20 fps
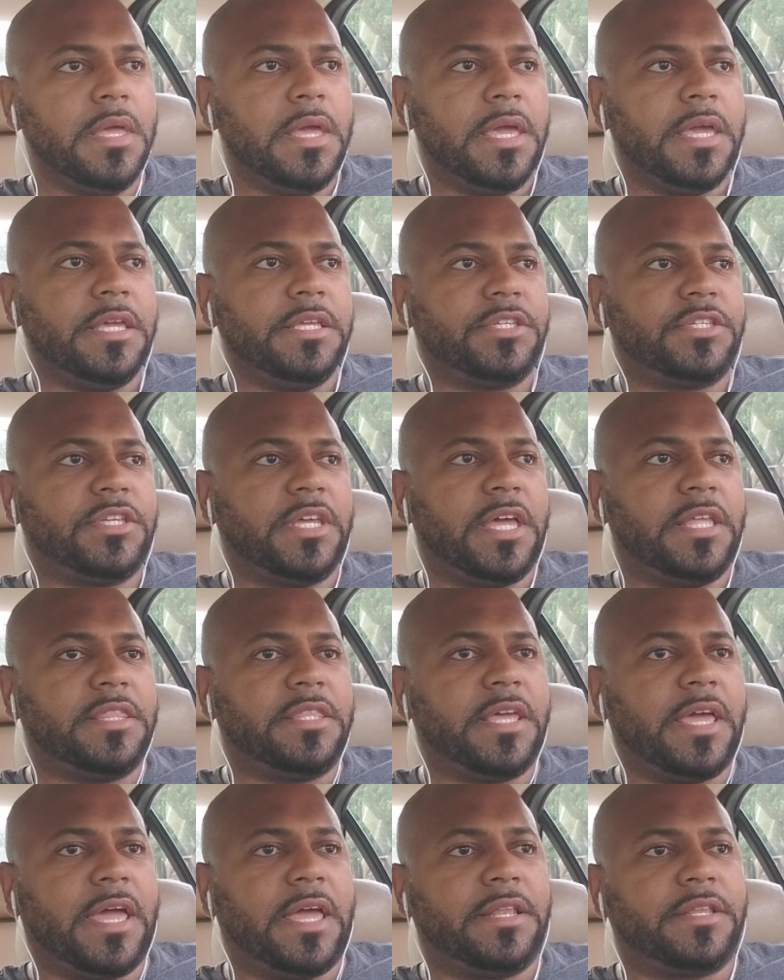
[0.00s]
He said
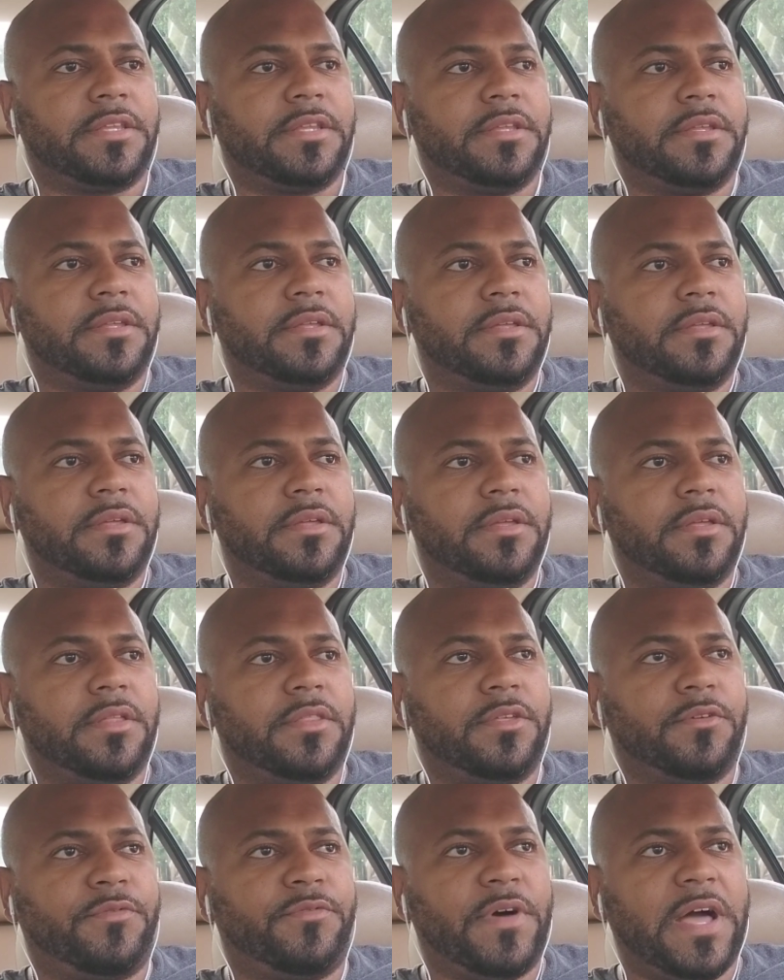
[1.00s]
that
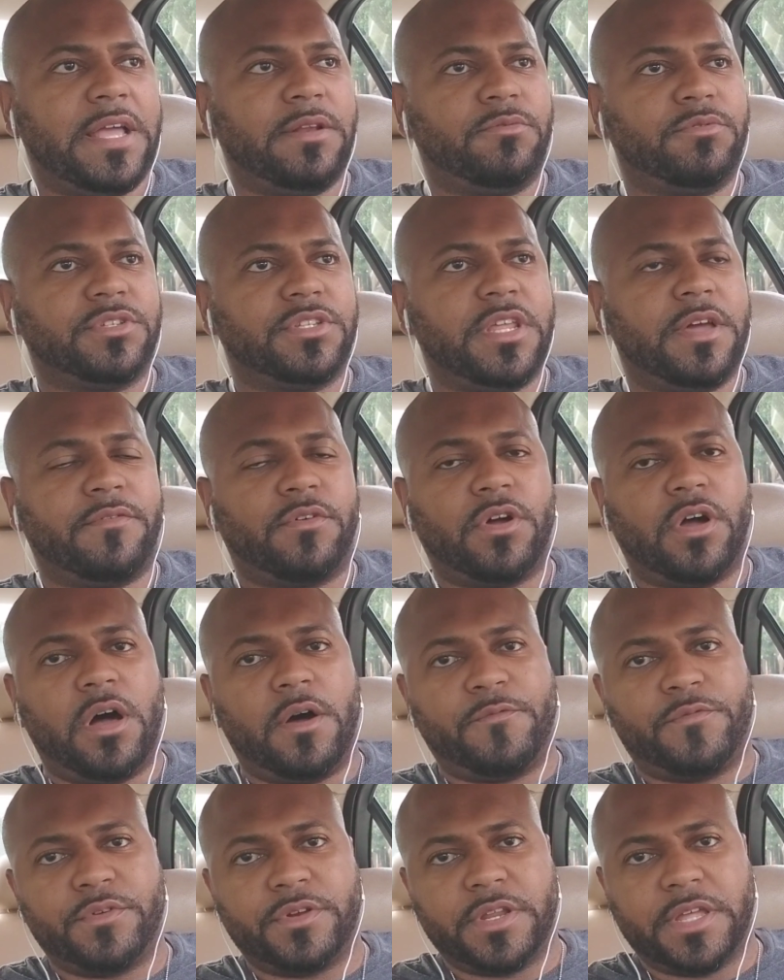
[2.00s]
the fight was never
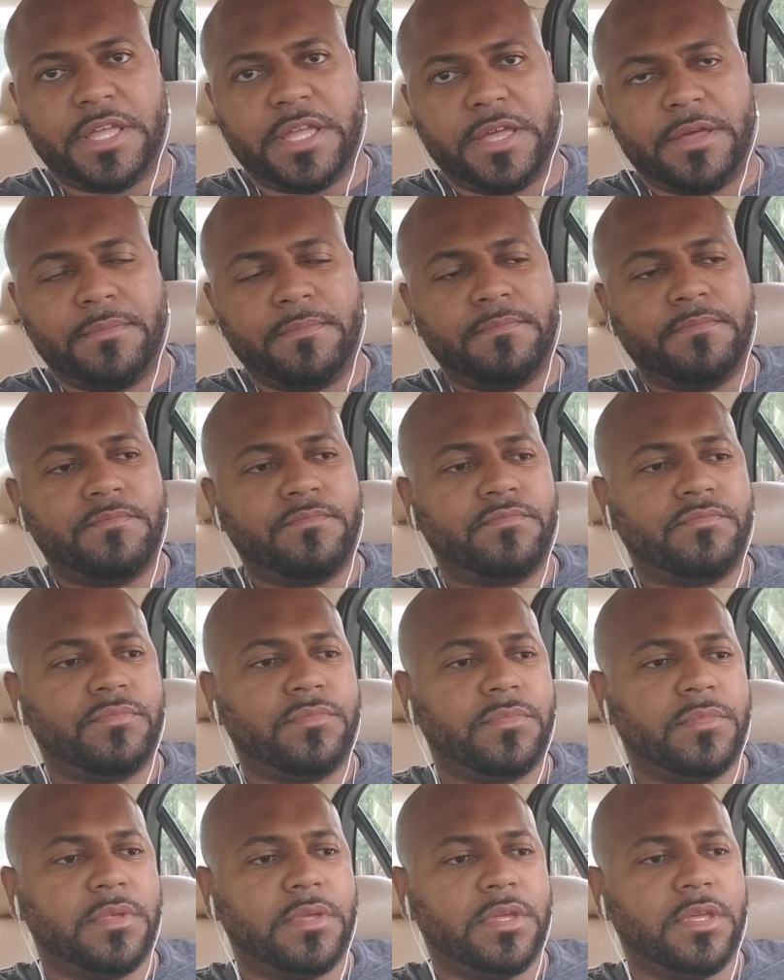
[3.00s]
offered to him.
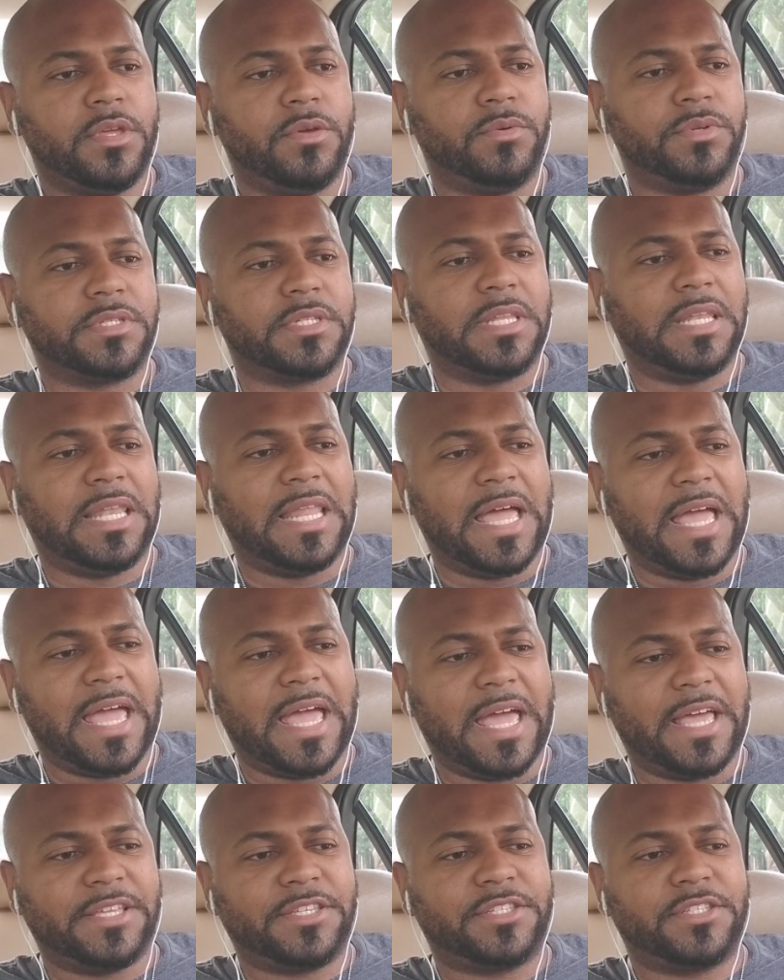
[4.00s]
He was a
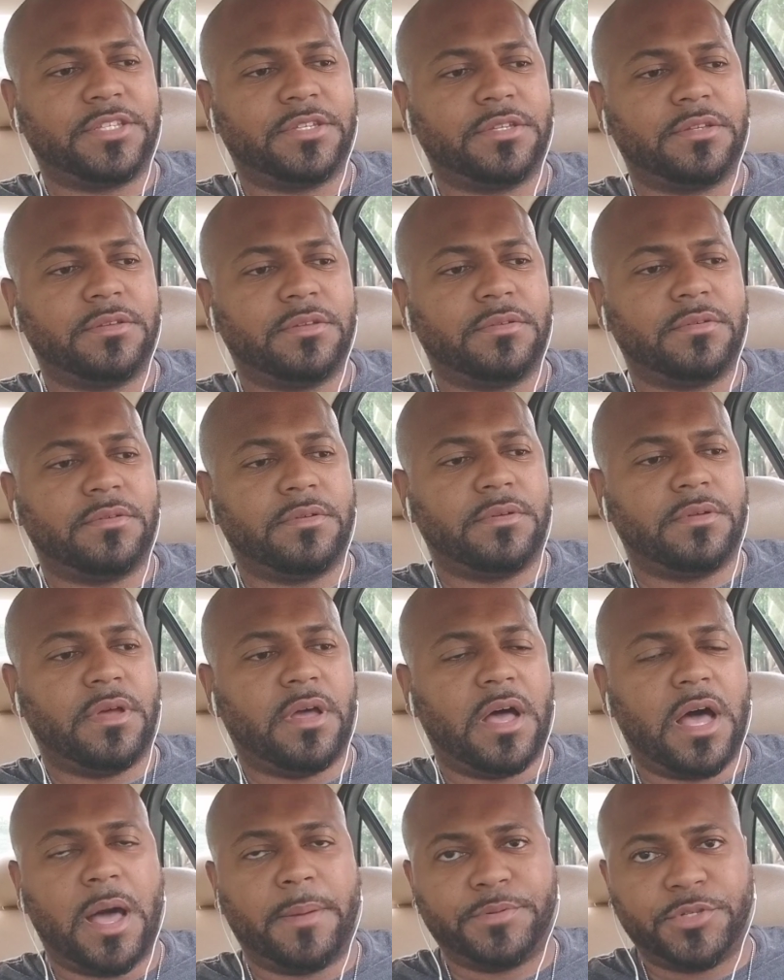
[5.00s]
last
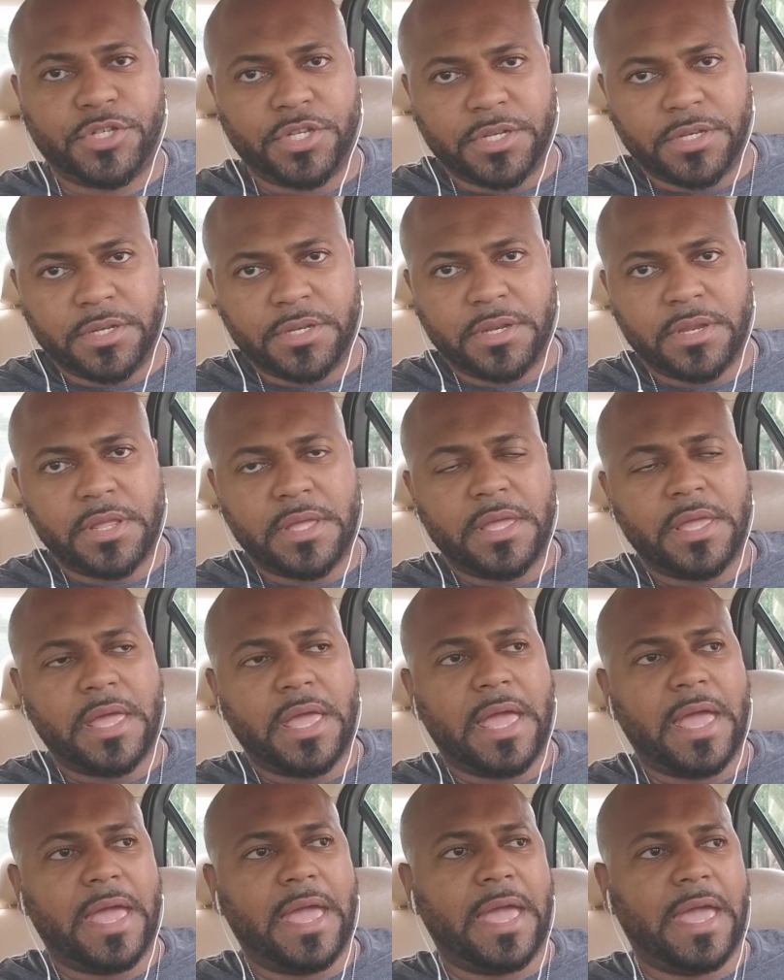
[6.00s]
option,
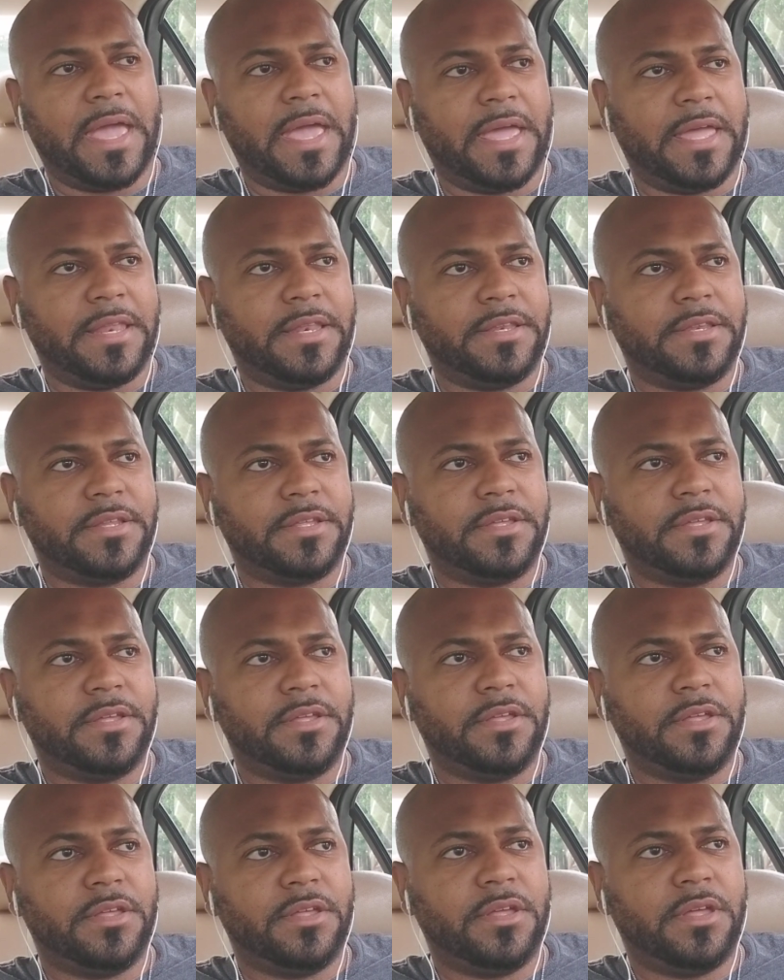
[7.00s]
and
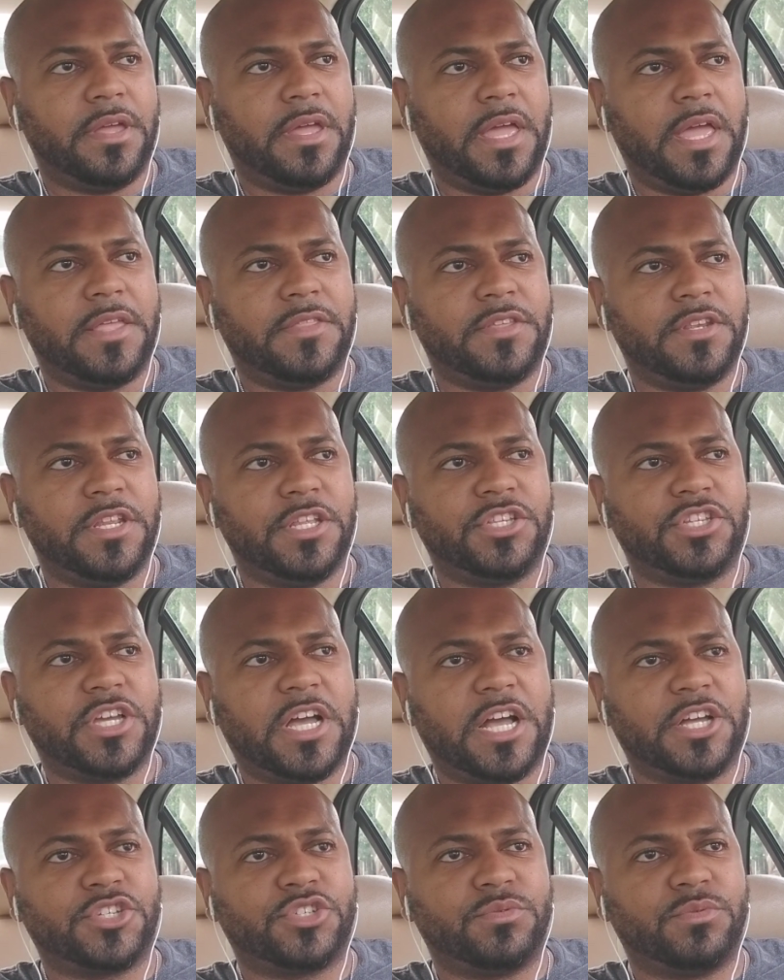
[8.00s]
Anthony
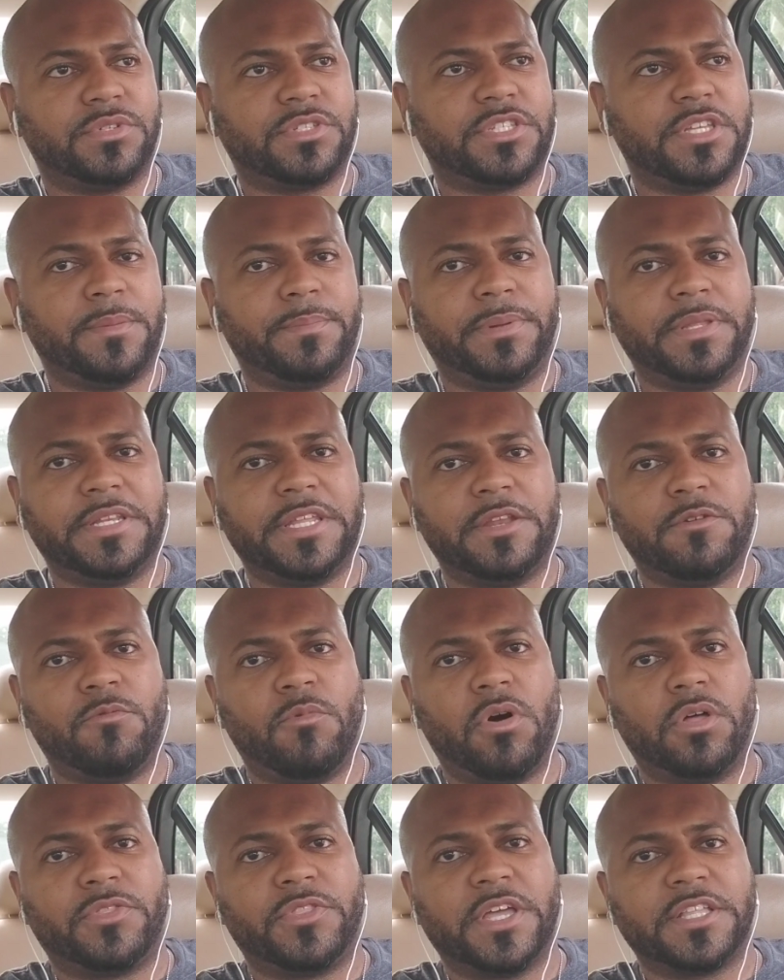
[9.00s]
Joshua simply didn't
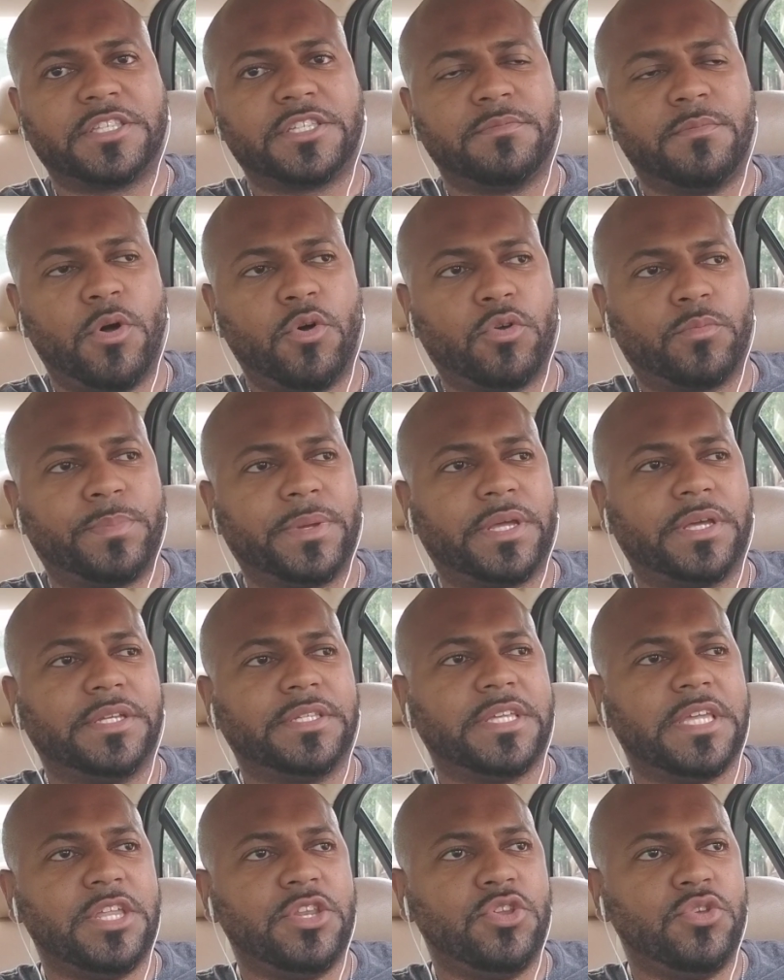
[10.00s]
want that smoke
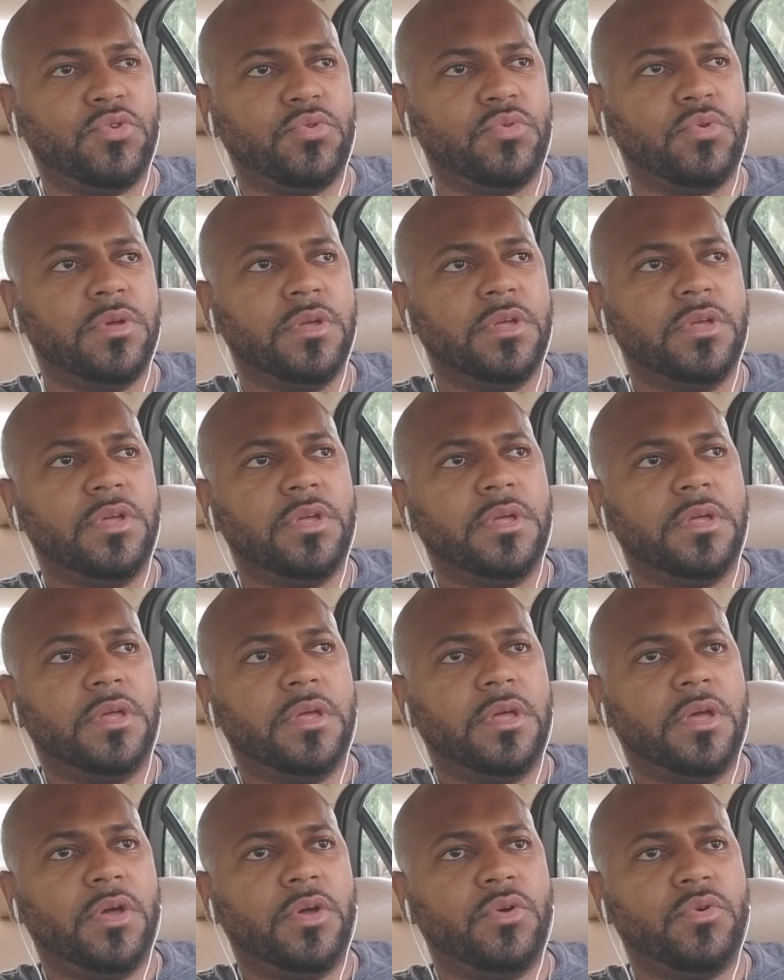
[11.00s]
because he knew
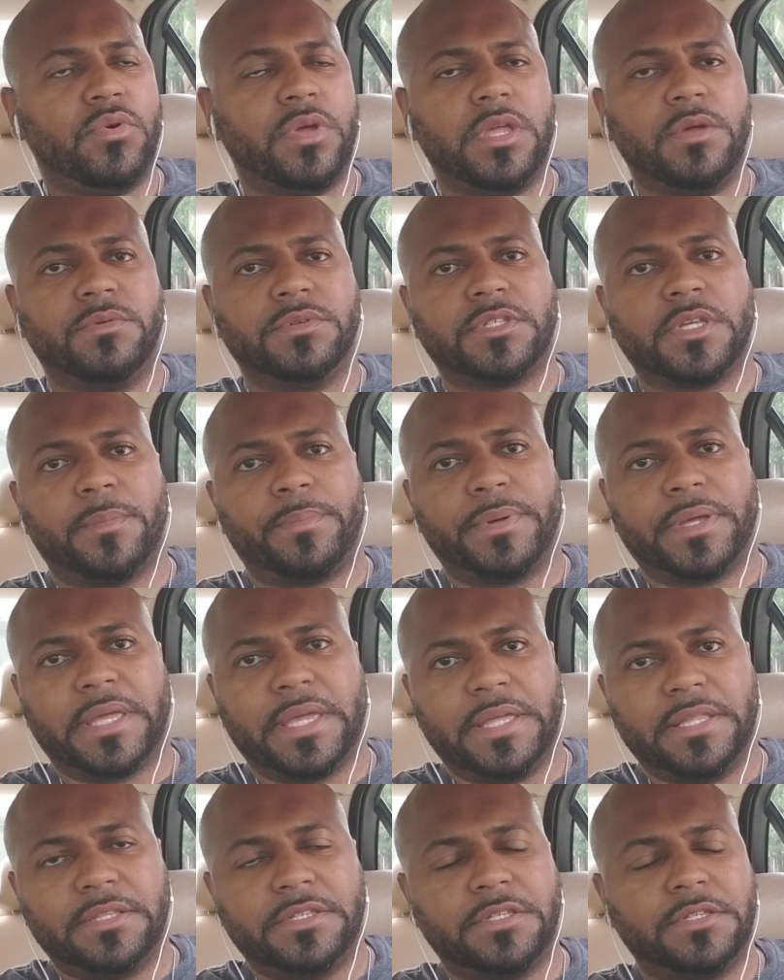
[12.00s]
who he was up
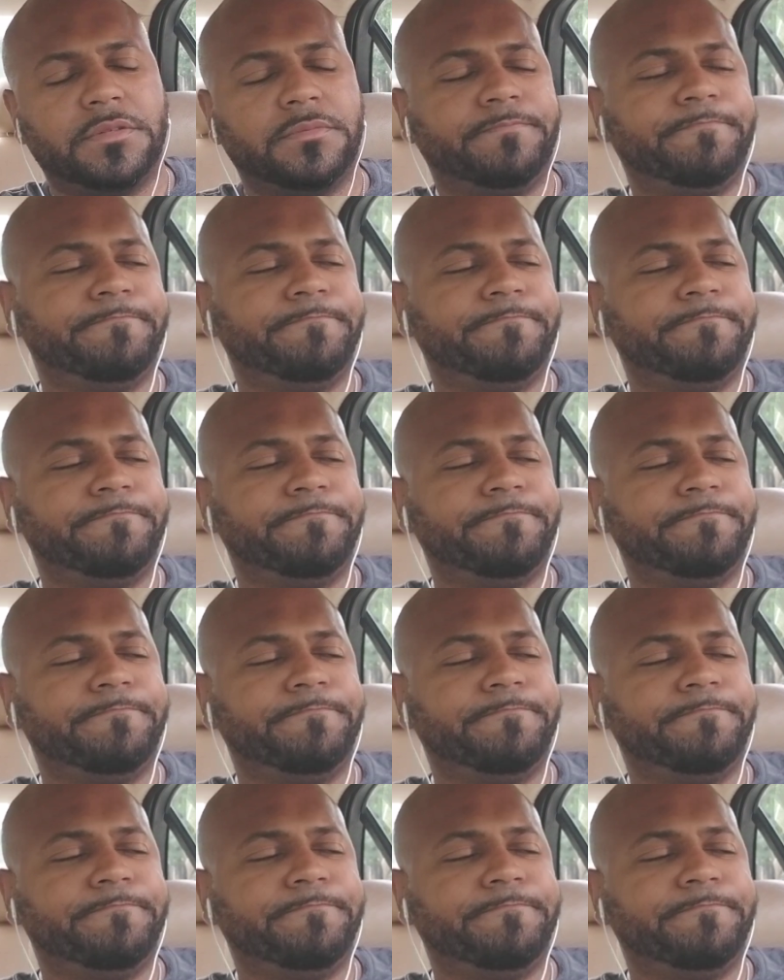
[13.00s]
against.